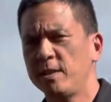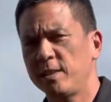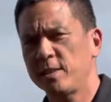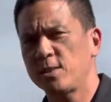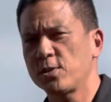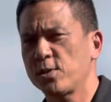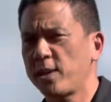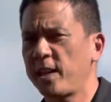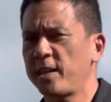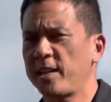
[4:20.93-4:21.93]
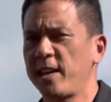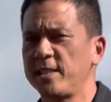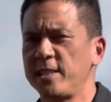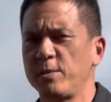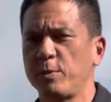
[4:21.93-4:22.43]
This also kind of
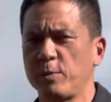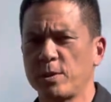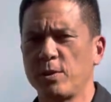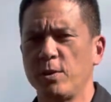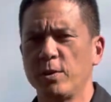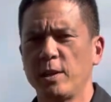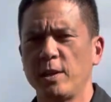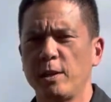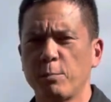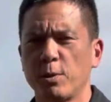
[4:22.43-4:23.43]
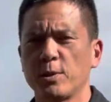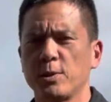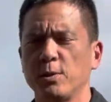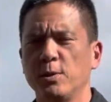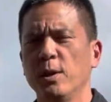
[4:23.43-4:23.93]
ties in with what's called a
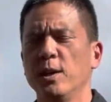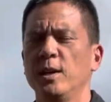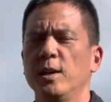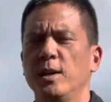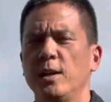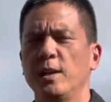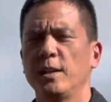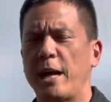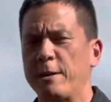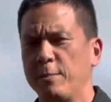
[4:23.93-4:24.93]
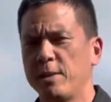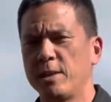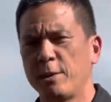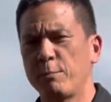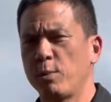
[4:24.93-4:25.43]
personal
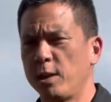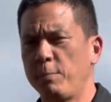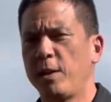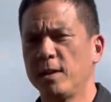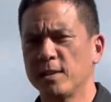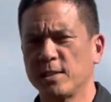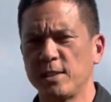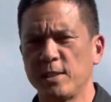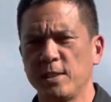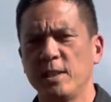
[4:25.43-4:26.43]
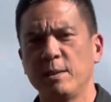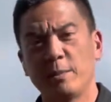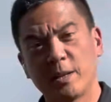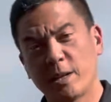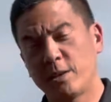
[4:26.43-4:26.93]
liability umbrella policy.
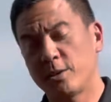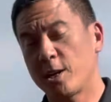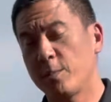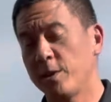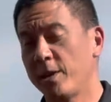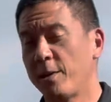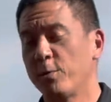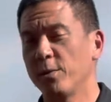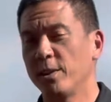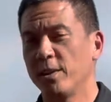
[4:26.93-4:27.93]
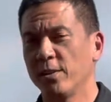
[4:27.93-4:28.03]
But again, I'll talk about that more later.